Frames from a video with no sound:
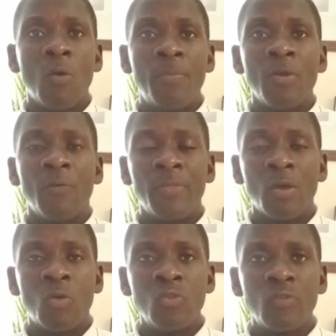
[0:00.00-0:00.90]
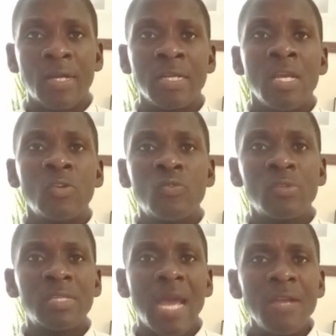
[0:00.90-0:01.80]
copy of the contract.
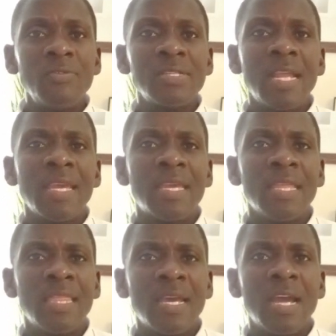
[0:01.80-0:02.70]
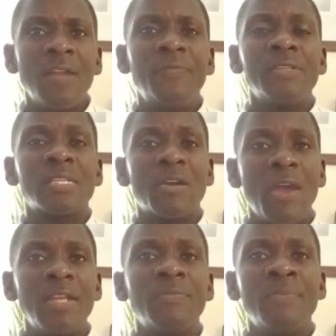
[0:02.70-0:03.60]
To countries like in the Gulf, is
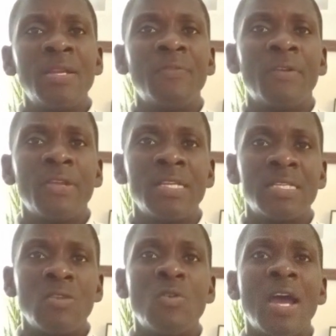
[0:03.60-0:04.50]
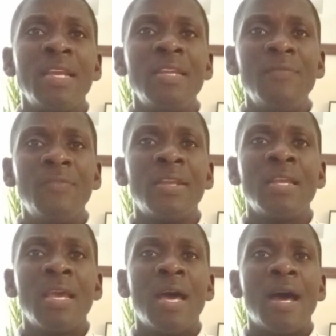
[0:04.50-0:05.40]
quite made very easy. You can
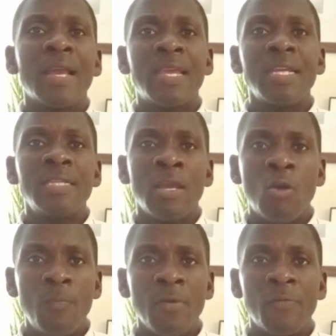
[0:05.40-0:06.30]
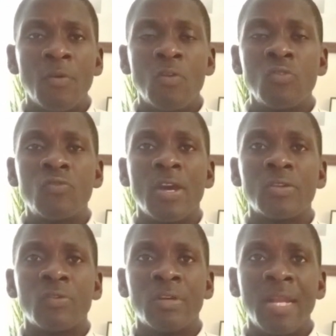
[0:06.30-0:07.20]
even get a copy of your
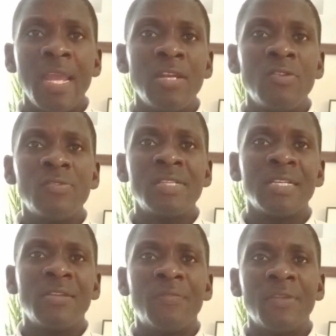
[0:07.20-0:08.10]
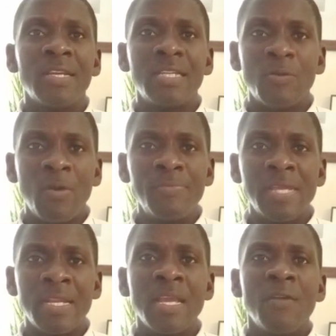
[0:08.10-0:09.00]
contract online using different websites.